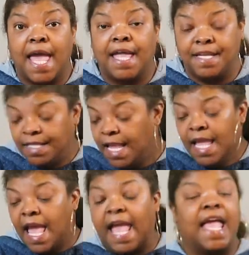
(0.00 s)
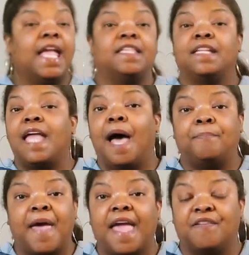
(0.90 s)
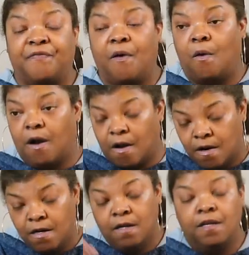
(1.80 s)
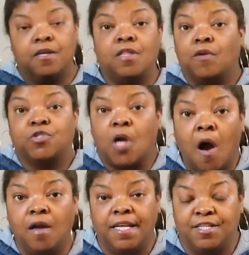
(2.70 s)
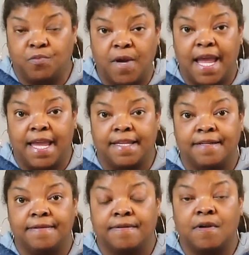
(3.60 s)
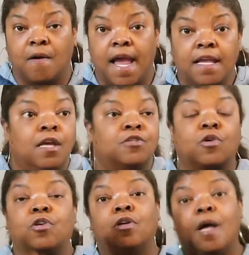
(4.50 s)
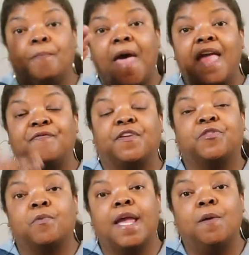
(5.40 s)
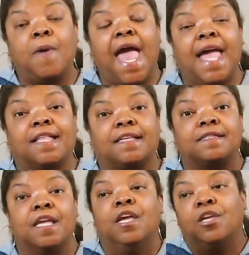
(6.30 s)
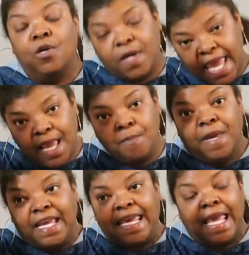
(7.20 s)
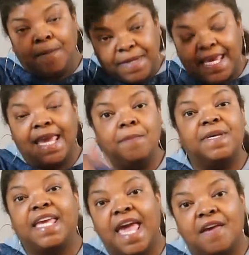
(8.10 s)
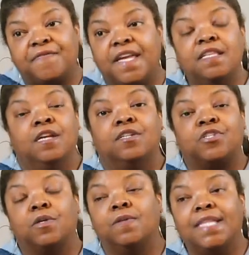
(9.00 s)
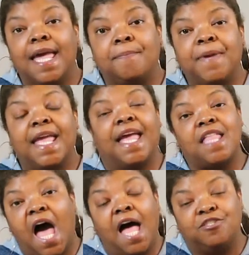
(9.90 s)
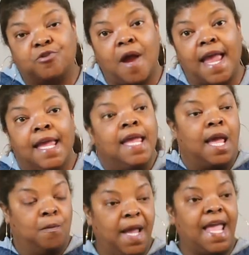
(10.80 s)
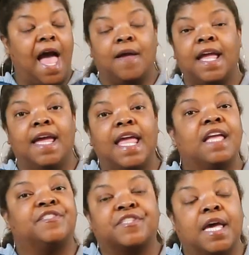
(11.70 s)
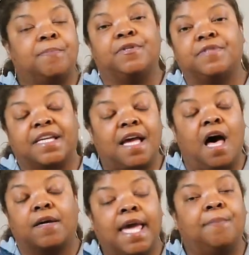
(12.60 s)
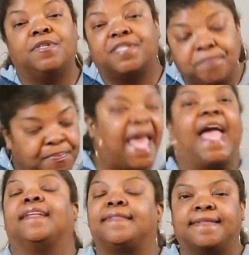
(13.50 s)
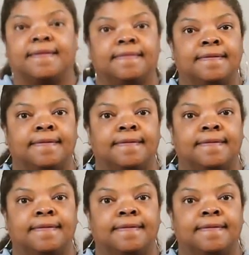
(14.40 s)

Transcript: wedding, and he did not pay for, you know, Charlie's wedding, all right? So you done paid for three weddings. You keep keep giving to Libby and Andre, and we out here eating kibbles and bits.